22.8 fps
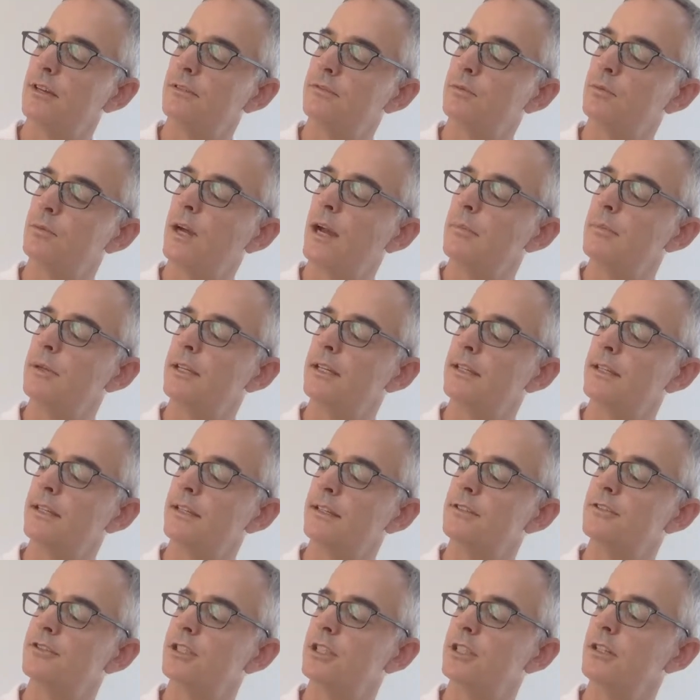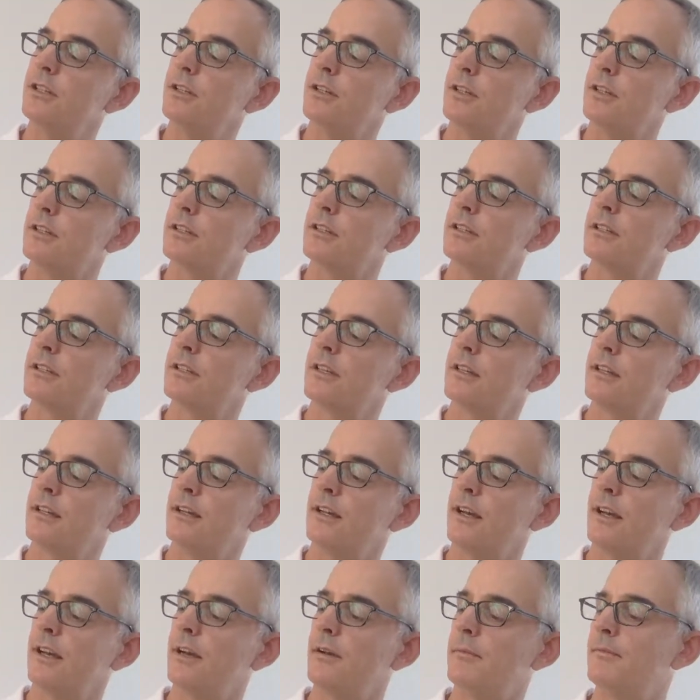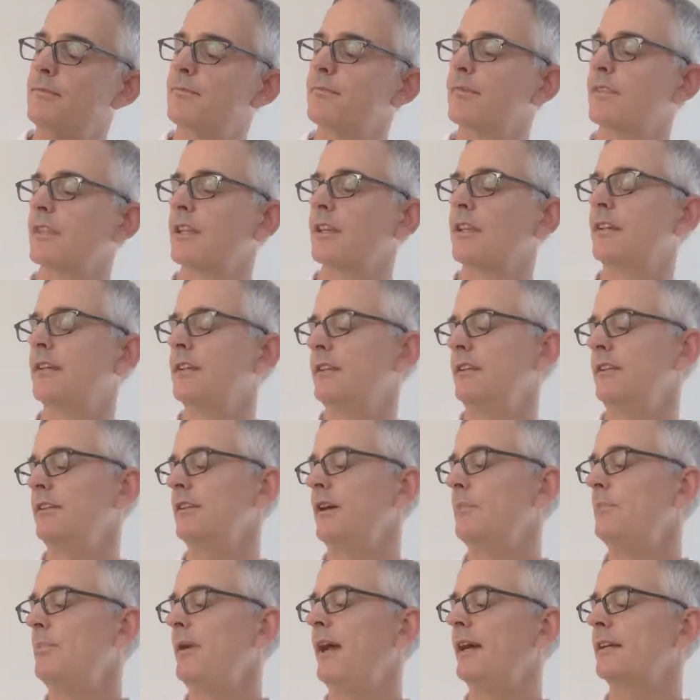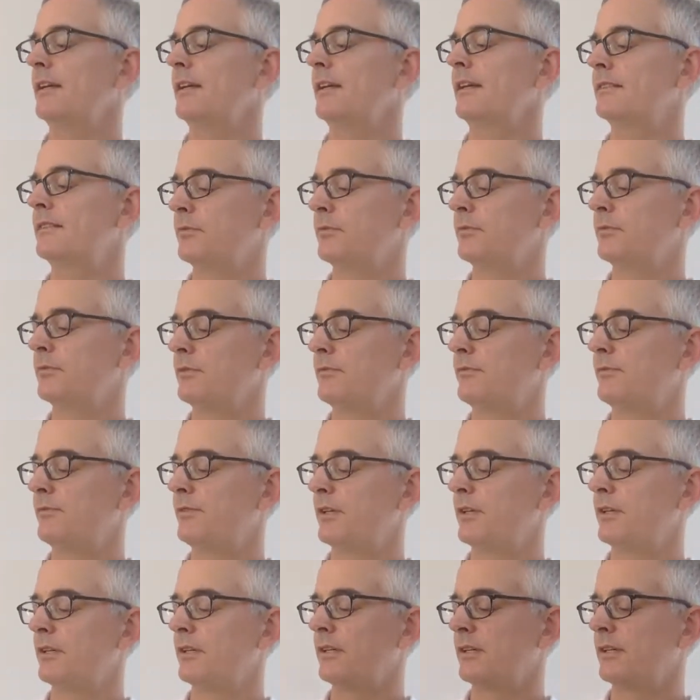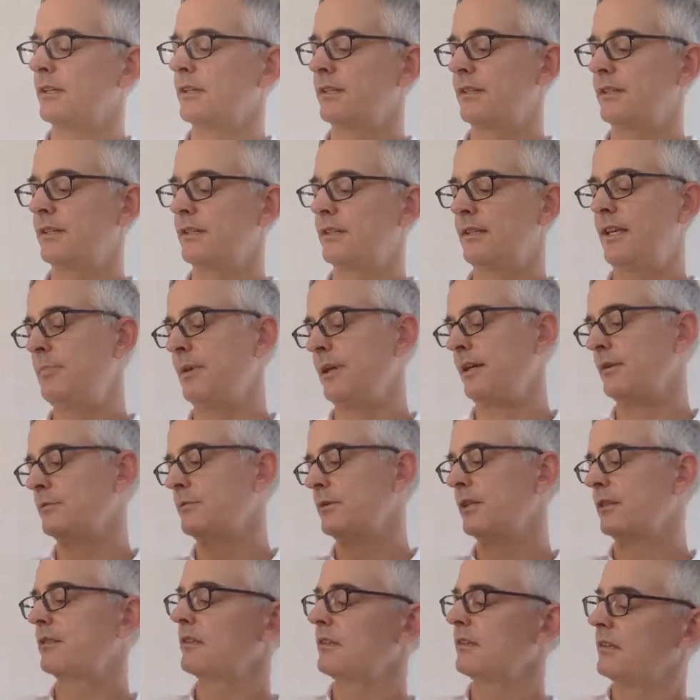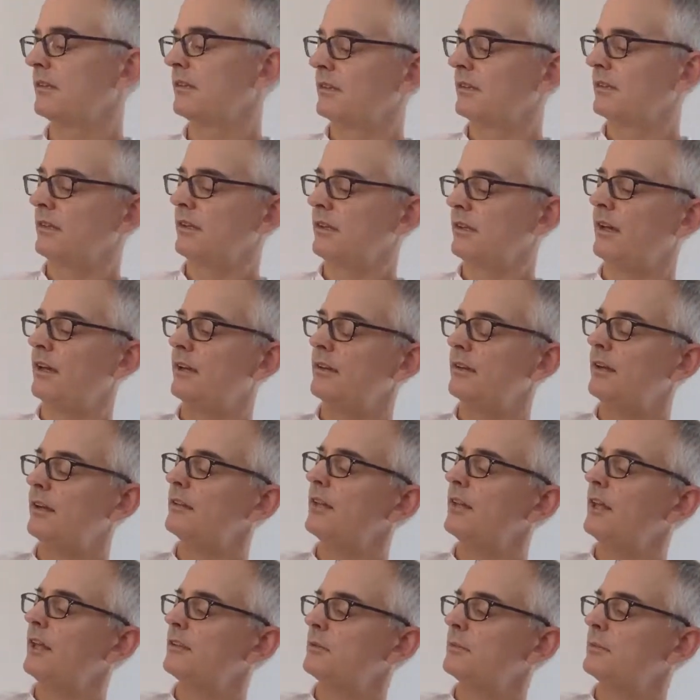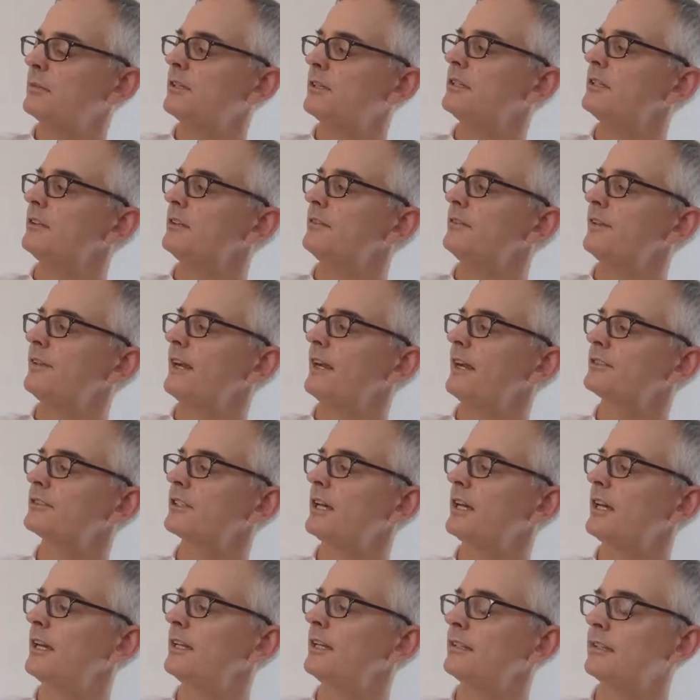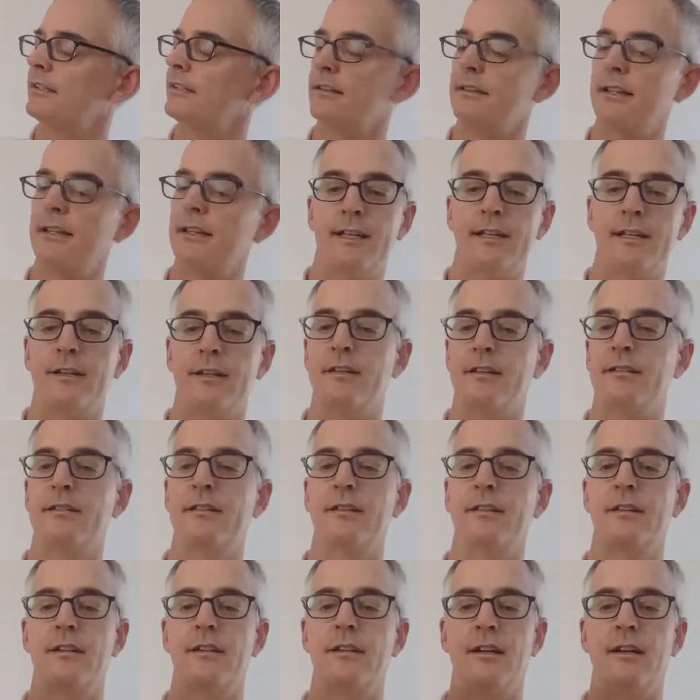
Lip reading: webbing and the G hook, you know, I packed this one for camping with a Leatherman, a flashlight, and a lighter.